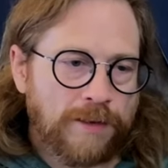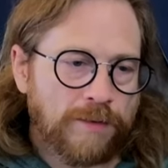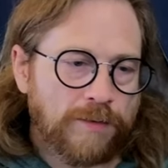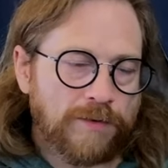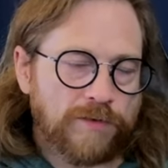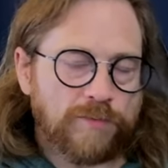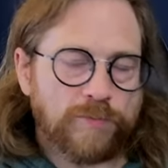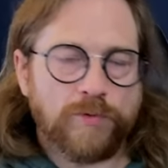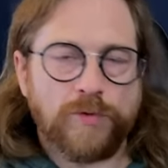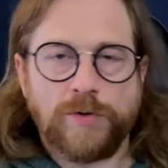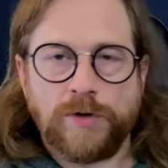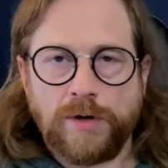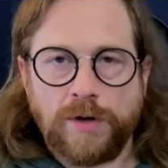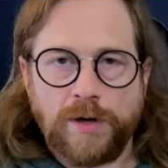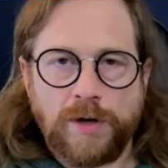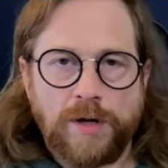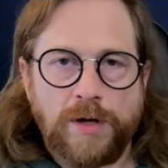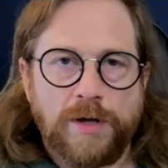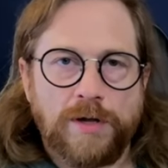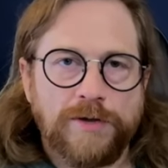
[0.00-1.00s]
We explore
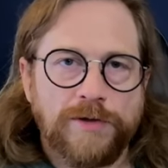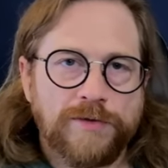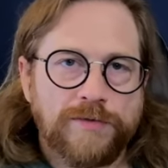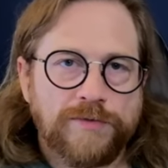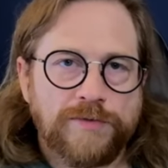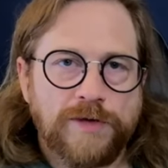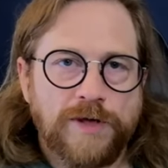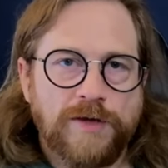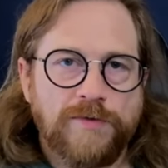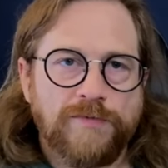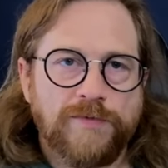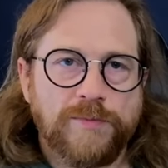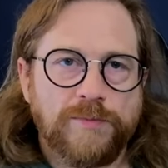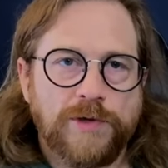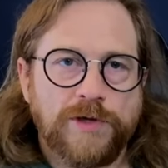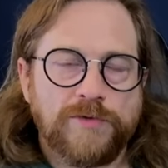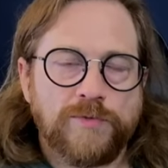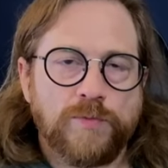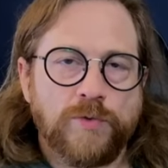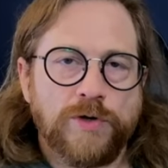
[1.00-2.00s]
all this stuff in
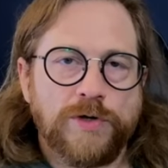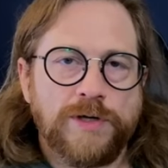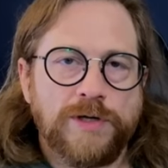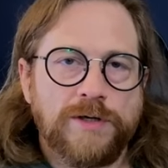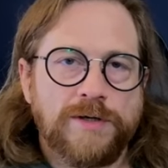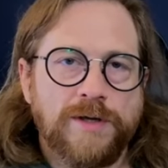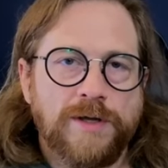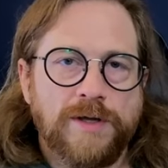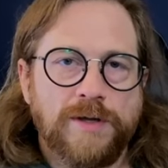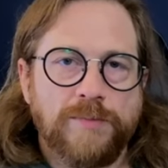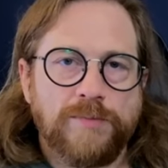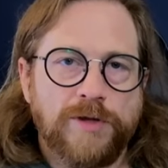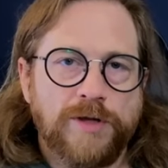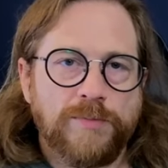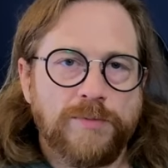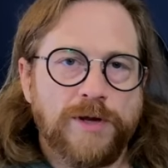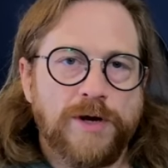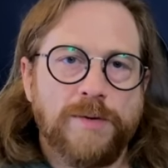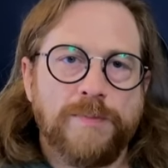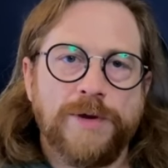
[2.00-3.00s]
much more detail at
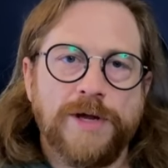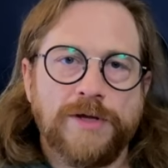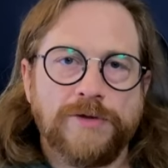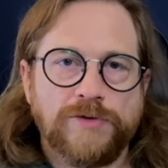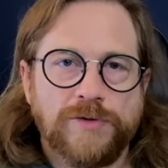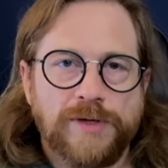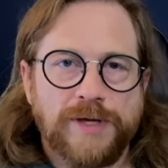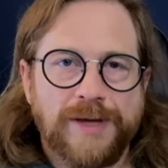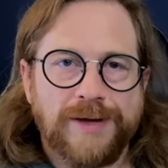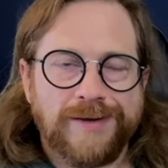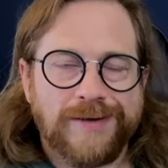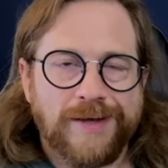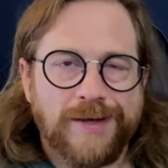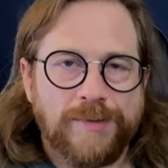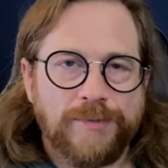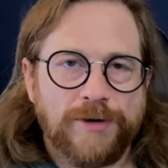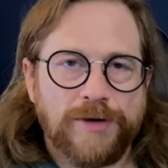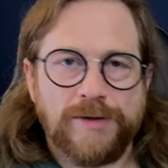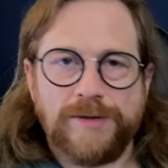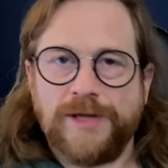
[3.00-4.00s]

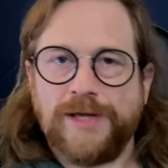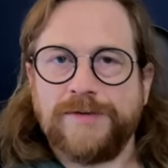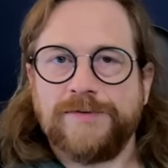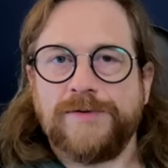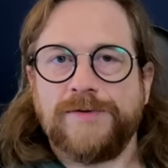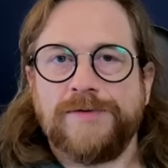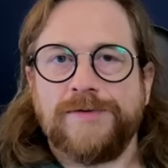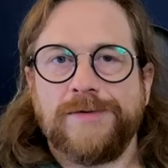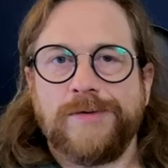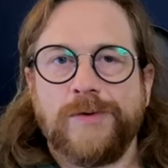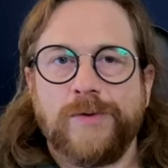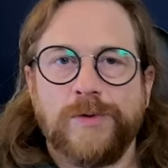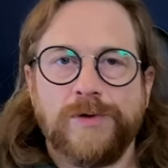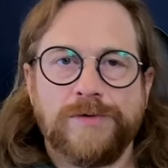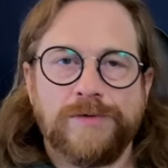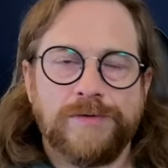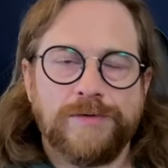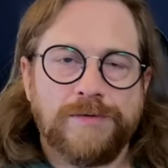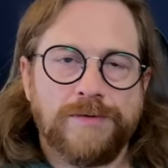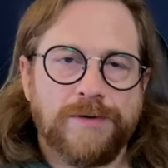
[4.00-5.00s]
playbetterbanjo.com in our lessons and
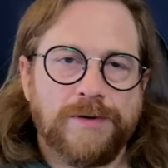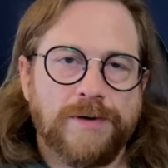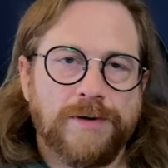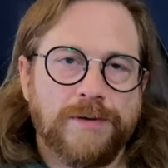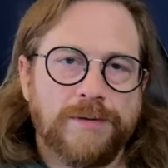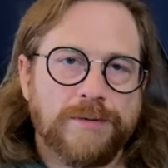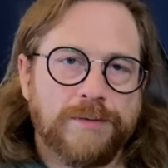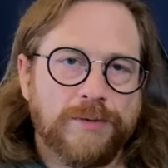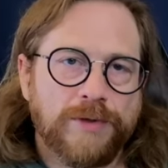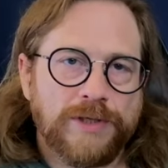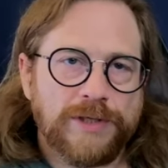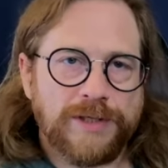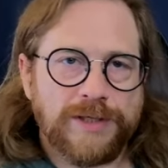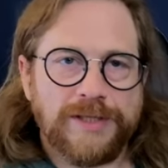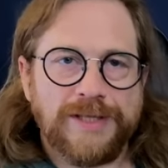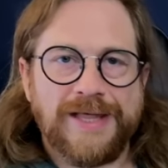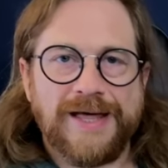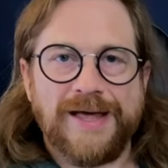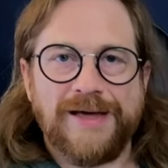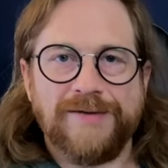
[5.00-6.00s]
courses and our
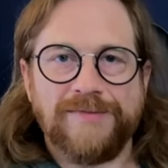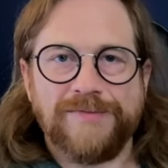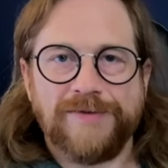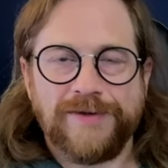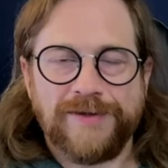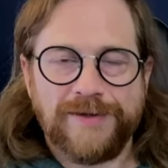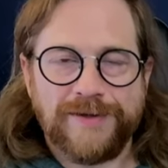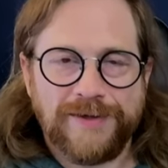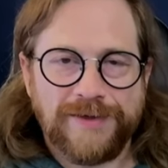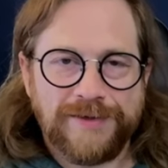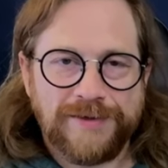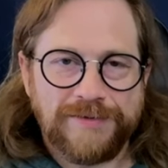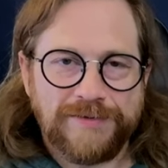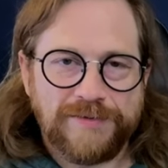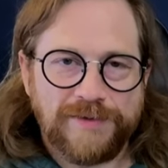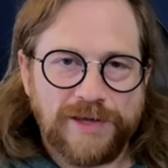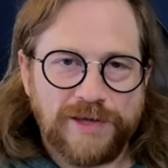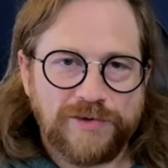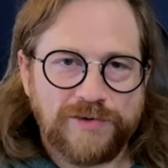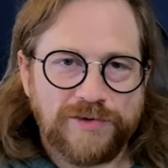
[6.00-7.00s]
weekly live
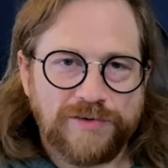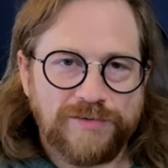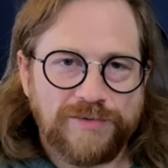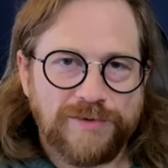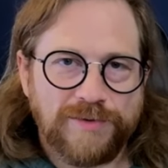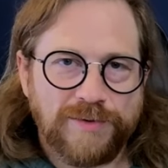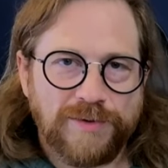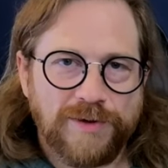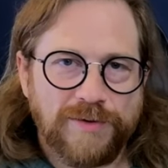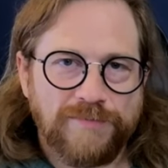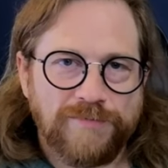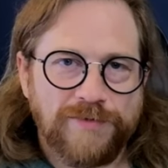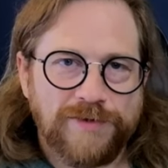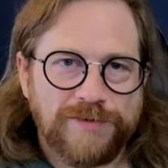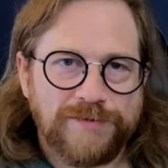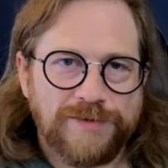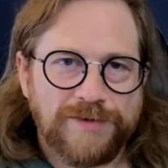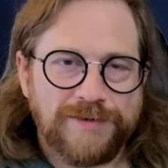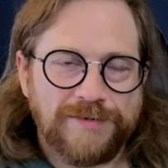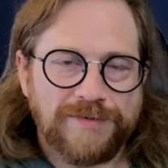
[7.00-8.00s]
sessions. So come
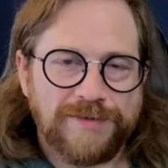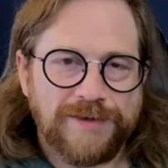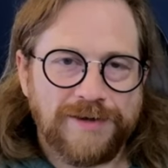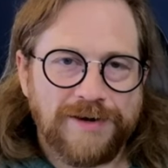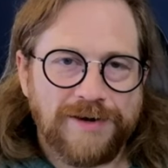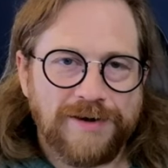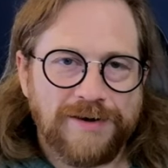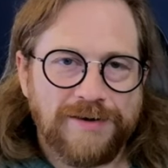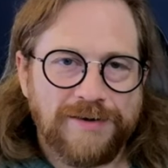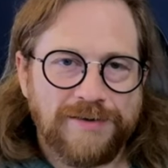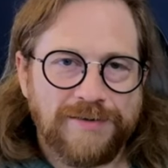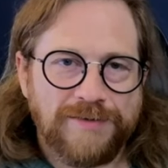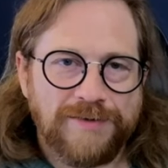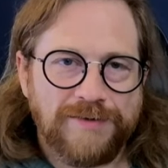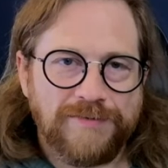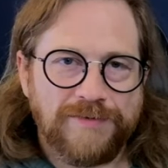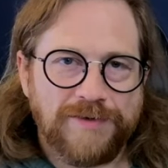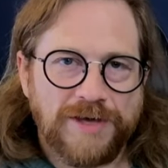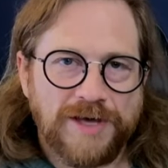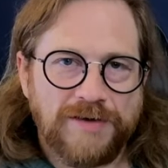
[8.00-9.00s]
visit us there
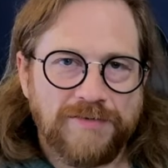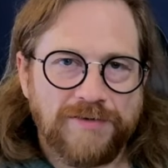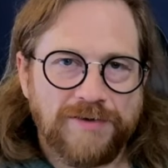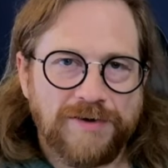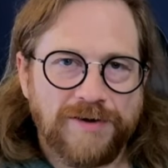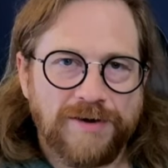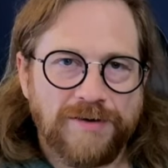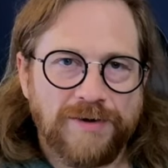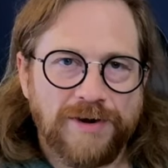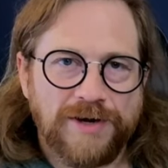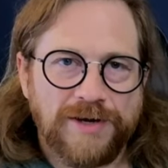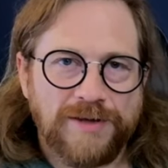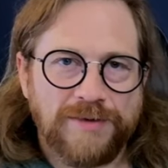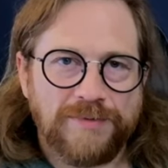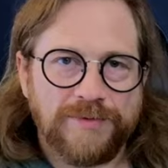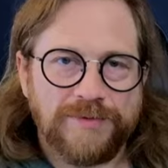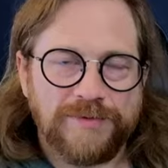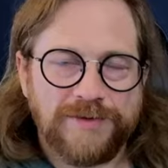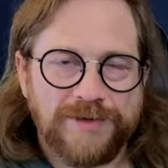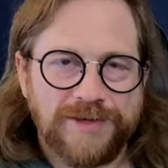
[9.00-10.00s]
if you haven't already.
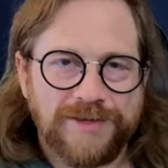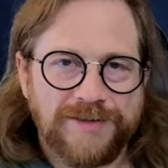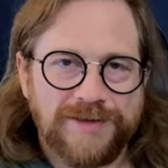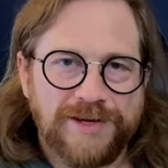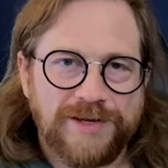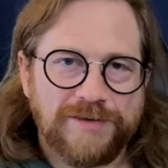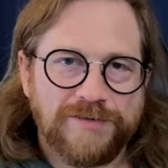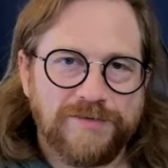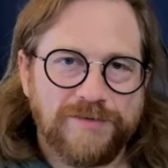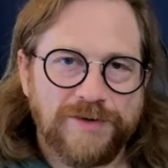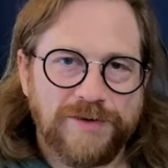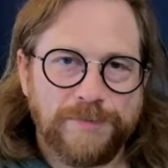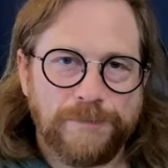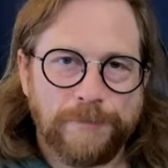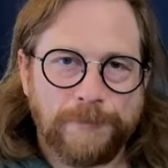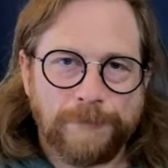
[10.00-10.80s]
We'll see you in the next vid.